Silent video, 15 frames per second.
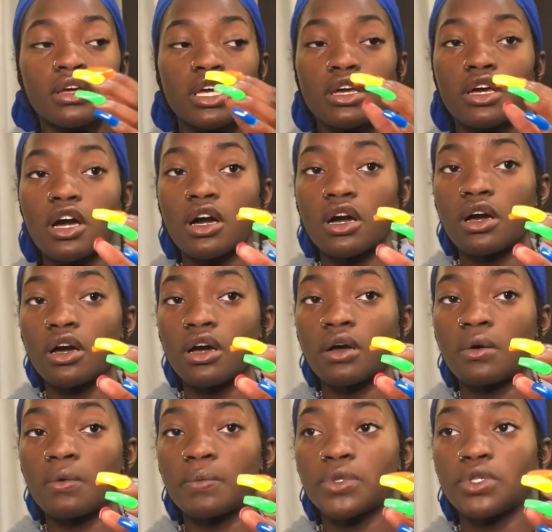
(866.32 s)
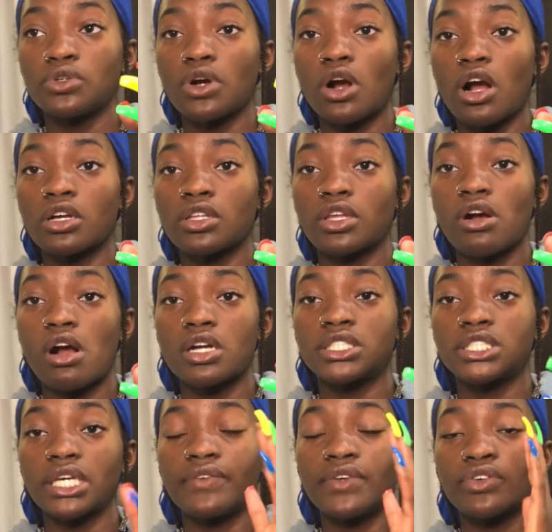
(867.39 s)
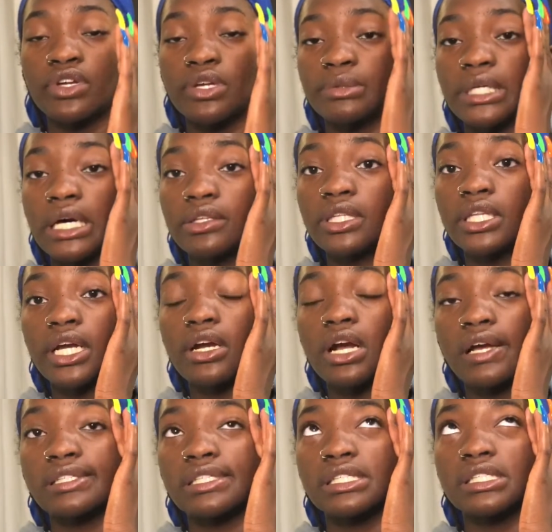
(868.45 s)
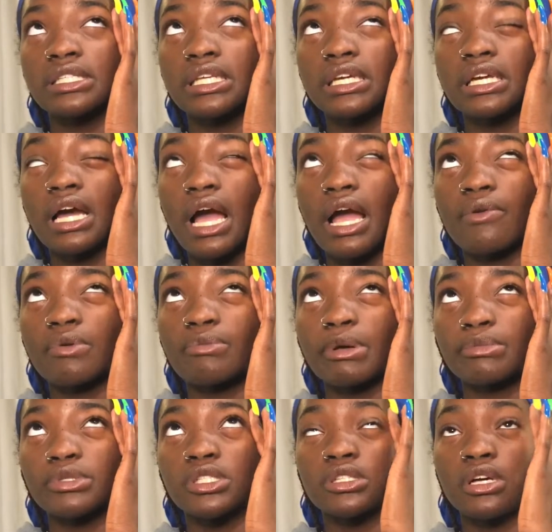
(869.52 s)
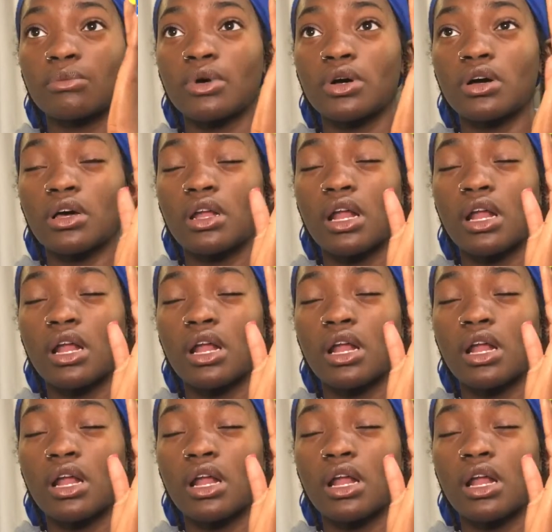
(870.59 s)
there are shaving creams out there. I think I remember some on